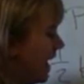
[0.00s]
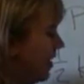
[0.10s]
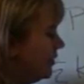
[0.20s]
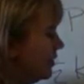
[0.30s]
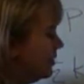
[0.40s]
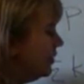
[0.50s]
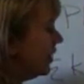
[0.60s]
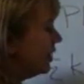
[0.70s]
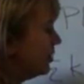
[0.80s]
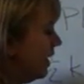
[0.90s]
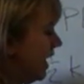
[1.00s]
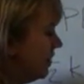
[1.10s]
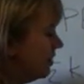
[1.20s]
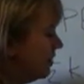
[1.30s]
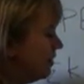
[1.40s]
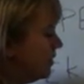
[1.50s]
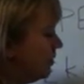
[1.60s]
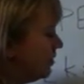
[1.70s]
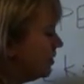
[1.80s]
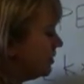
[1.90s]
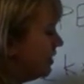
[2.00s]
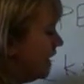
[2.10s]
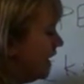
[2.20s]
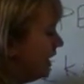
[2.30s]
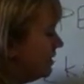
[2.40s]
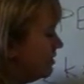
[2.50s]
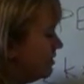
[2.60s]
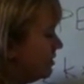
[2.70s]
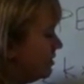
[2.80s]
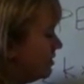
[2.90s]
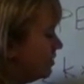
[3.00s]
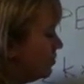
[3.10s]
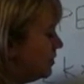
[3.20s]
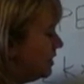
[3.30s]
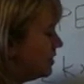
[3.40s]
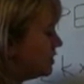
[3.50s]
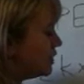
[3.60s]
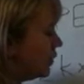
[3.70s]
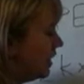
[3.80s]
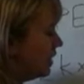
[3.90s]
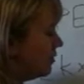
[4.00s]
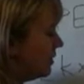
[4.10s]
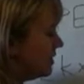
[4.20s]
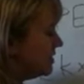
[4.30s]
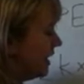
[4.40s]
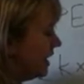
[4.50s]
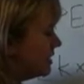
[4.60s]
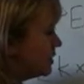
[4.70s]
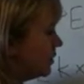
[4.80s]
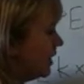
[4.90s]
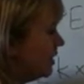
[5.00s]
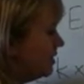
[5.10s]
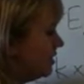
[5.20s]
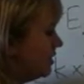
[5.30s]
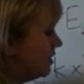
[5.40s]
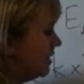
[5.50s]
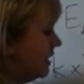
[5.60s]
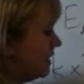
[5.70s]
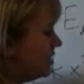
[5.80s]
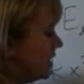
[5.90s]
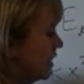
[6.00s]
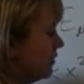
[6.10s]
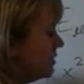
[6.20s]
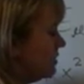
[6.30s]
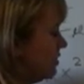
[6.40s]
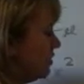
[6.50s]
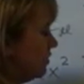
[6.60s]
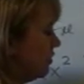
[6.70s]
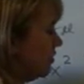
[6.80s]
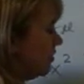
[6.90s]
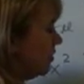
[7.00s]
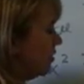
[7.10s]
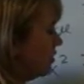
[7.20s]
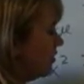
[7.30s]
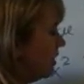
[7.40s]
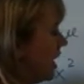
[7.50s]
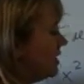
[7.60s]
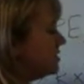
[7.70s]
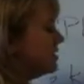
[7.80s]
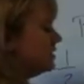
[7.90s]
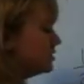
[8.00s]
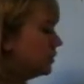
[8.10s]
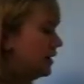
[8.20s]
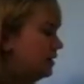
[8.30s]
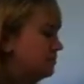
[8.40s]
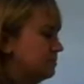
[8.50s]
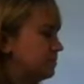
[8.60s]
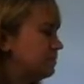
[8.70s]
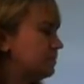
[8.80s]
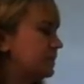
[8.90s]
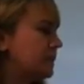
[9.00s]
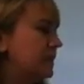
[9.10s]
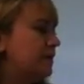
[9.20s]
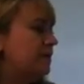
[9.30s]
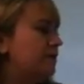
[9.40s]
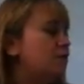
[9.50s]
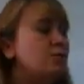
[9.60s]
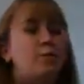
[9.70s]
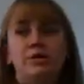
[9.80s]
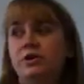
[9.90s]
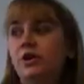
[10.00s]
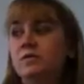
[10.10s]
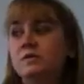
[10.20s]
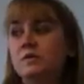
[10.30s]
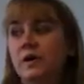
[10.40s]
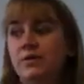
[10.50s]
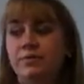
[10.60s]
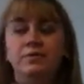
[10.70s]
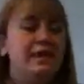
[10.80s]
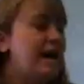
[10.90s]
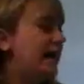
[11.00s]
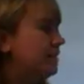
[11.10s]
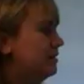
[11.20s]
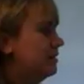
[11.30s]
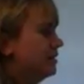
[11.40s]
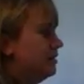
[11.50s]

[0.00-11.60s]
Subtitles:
after you do all your math, with 9 meters squared per second squared is equal to velocity squared. When you go and square root that,